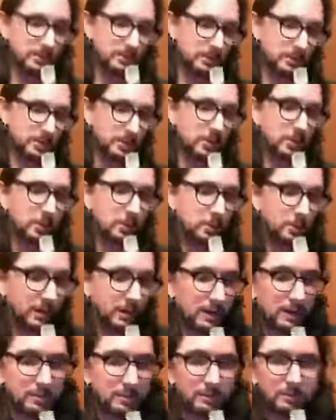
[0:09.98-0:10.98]
so,
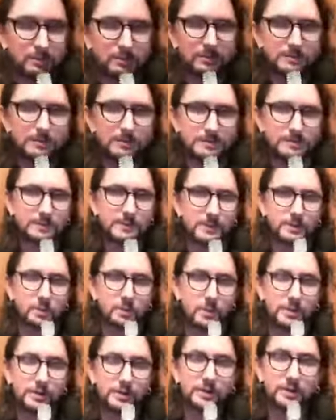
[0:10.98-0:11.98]
um, just
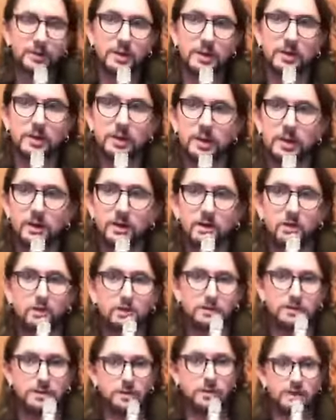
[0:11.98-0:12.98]
want to say hello
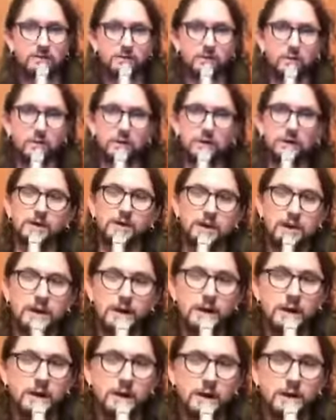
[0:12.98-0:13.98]
to everyone
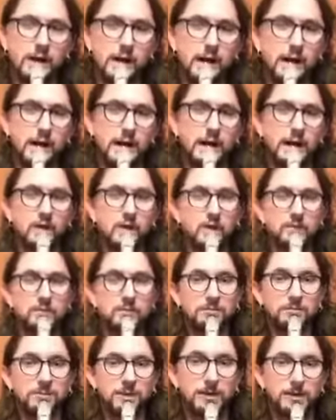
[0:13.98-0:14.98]
at
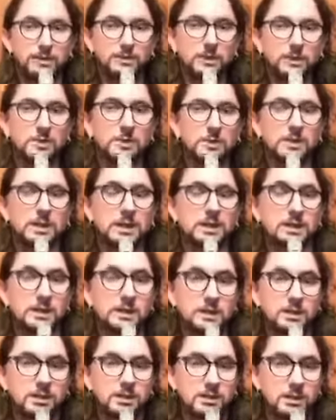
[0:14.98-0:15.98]
home uh, tuning
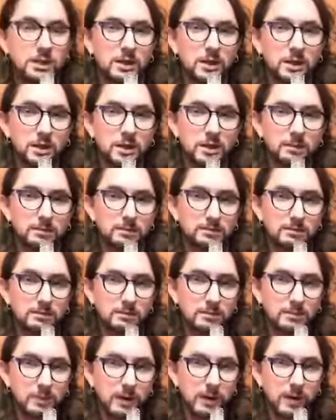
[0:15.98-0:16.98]
in t um,
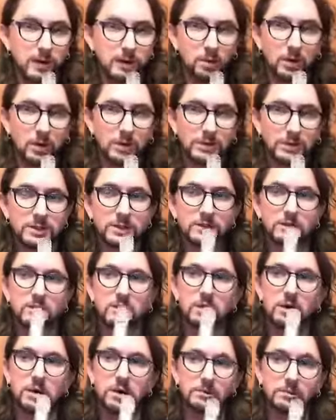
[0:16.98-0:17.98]
and watching us
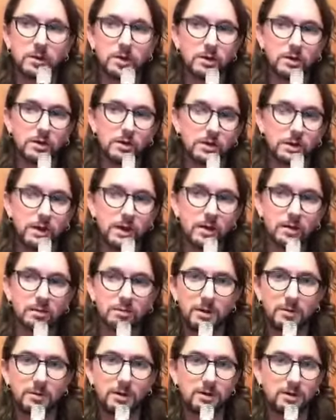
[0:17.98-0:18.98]
on Montclair
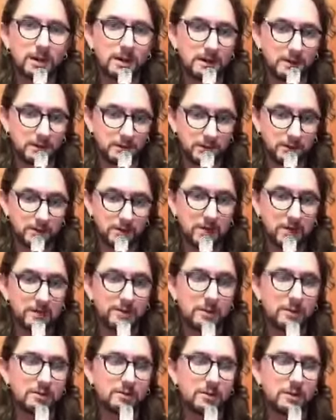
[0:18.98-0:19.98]
Public Access T
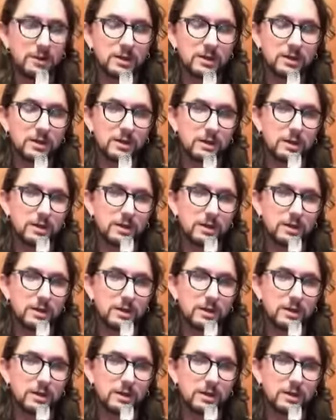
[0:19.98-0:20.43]
V three,